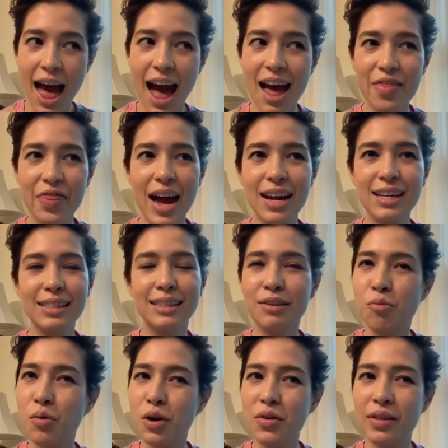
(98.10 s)
And that is
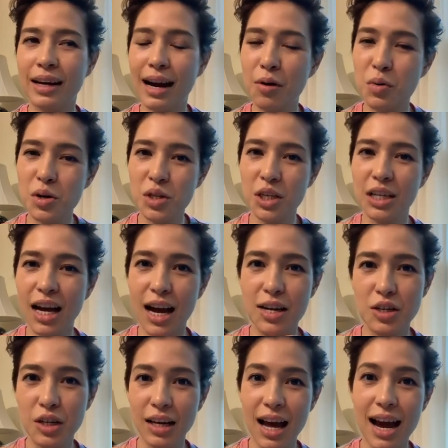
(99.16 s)
the word that I want to
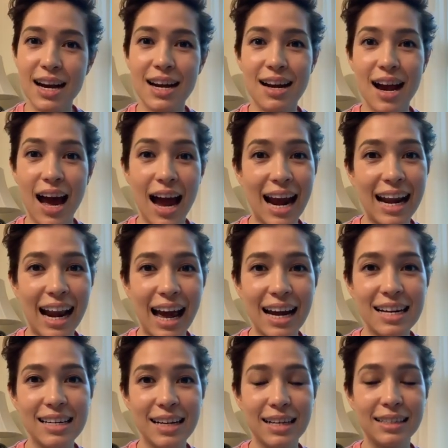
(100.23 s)
underline and
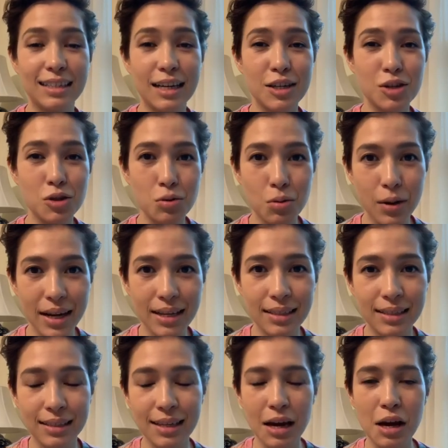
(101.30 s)
highlight, is a
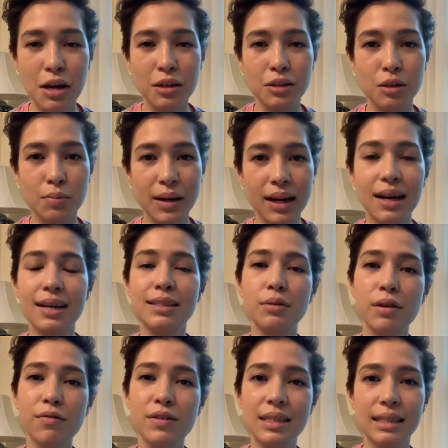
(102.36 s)
choice. So because
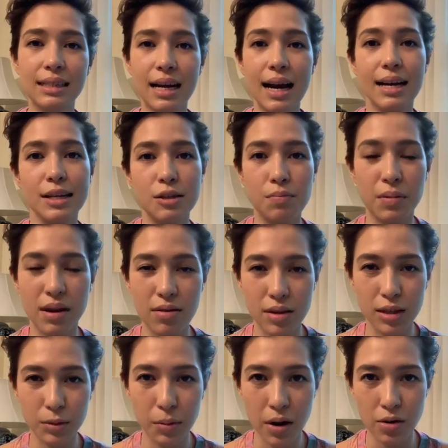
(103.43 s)
we've decided to be in
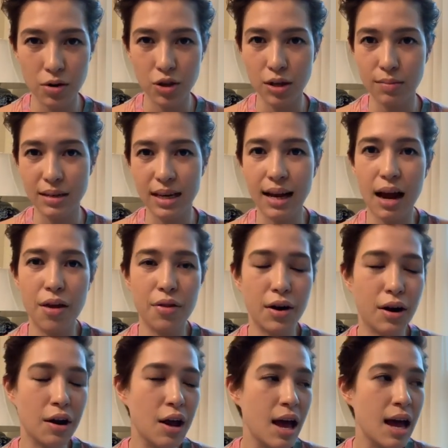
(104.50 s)
this partnership
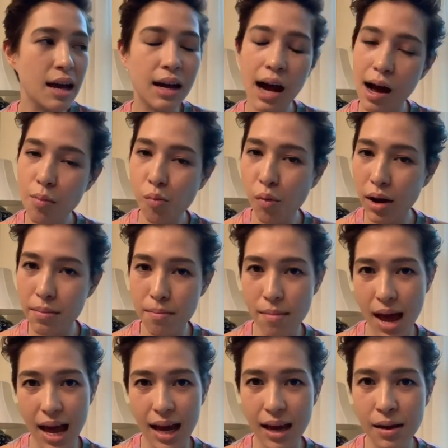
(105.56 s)
together, come what
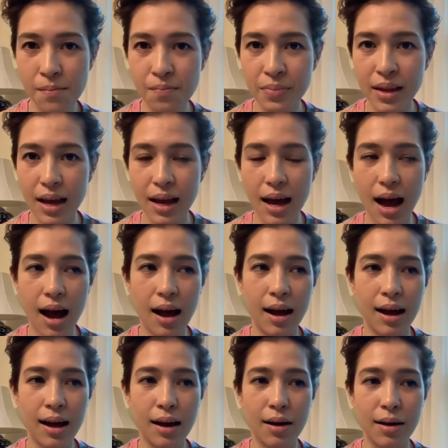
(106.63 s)
may,
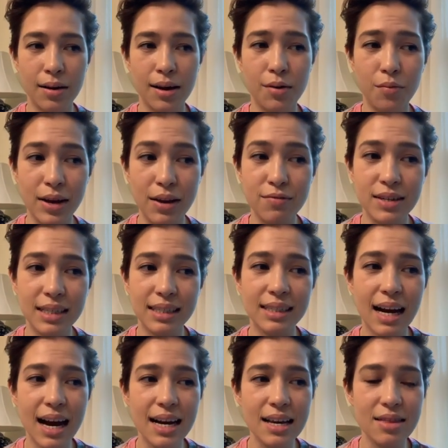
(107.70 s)
we've
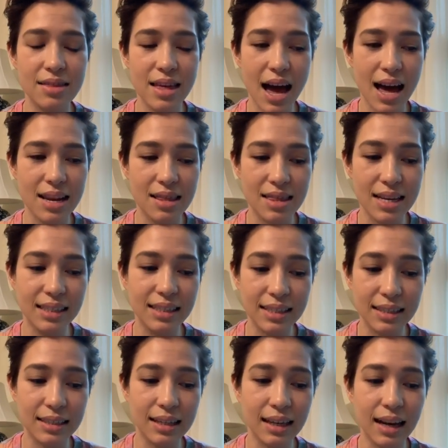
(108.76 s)
decided that this
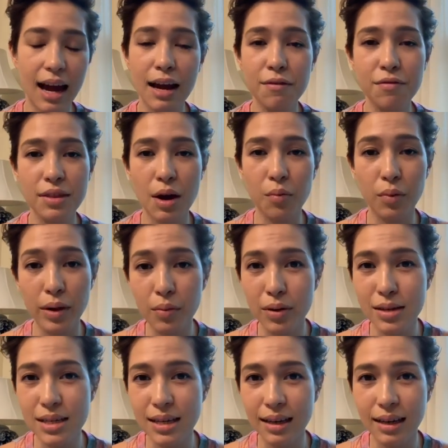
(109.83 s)
is the life that we
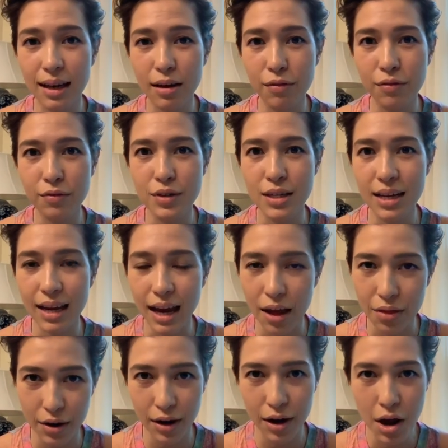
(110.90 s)
want to live
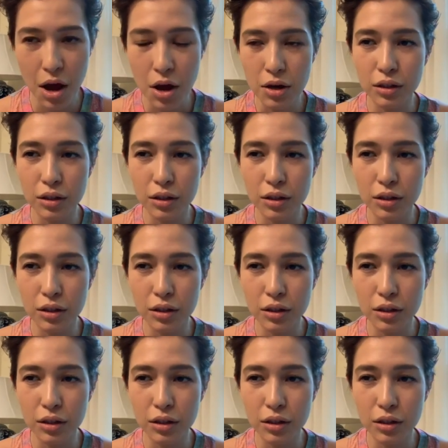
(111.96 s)
together.